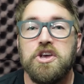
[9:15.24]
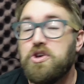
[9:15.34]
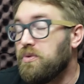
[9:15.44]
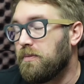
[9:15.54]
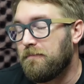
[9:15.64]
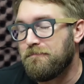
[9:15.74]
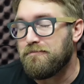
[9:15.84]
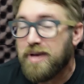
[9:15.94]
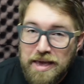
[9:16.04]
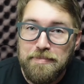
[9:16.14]
You
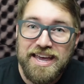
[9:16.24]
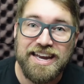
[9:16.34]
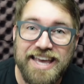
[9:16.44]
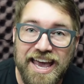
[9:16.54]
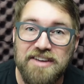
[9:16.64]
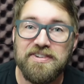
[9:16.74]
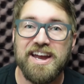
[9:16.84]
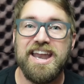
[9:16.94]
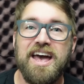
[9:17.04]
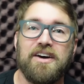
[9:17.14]
may be in a cave
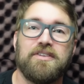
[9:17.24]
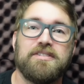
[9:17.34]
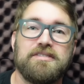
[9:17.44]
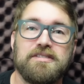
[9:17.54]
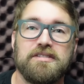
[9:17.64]
right now.